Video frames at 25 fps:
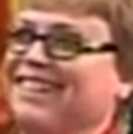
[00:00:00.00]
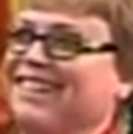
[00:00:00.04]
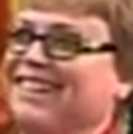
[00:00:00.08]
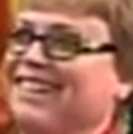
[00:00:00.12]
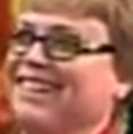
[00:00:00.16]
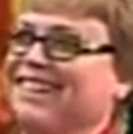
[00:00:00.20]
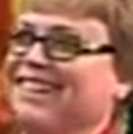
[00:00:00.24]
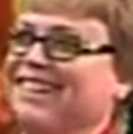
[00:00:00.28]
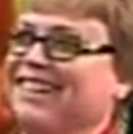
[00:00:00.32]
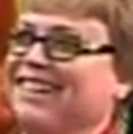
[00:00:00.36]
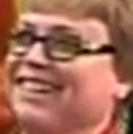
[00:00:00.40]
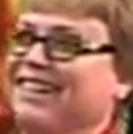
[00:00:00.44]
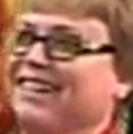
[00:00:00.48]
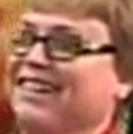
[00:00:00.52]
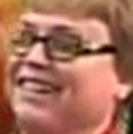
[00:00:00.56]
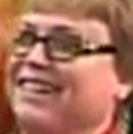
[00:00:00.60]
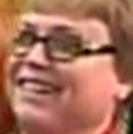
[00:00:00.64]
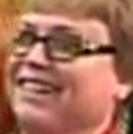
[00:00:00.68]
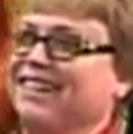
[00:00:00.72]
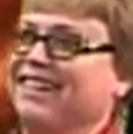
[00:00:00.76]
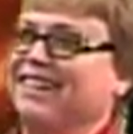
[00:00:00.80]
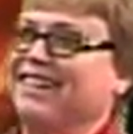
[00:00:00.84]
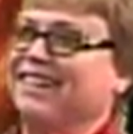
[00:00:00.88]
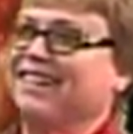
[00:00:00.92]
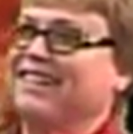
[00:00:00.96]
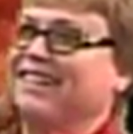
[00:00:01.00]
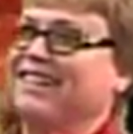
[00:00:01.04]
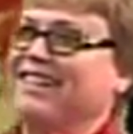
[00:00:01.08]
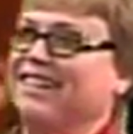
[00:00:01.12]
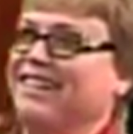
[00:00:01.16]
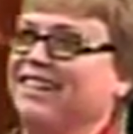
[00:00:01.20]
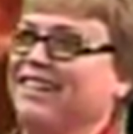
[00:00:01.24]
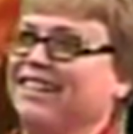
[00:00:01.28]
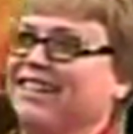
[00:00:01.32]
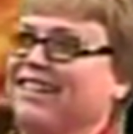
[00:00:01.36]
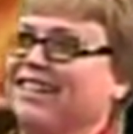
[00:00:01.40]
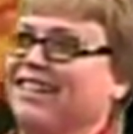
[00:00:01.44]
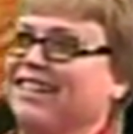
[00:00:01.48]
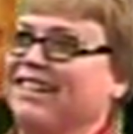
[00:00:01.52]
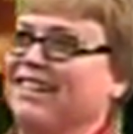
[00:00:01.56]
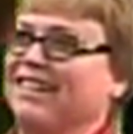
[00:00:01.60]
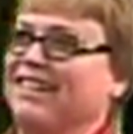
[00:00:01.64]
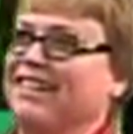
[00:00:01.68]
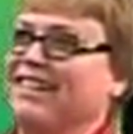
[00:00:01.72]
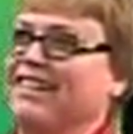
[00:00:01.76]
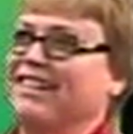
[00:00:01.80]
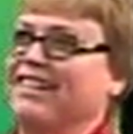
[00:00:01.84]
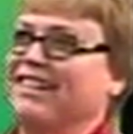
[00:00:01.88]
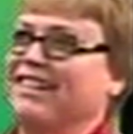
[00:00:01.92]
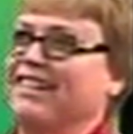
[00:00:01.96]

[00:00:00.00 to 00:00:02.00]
(silence)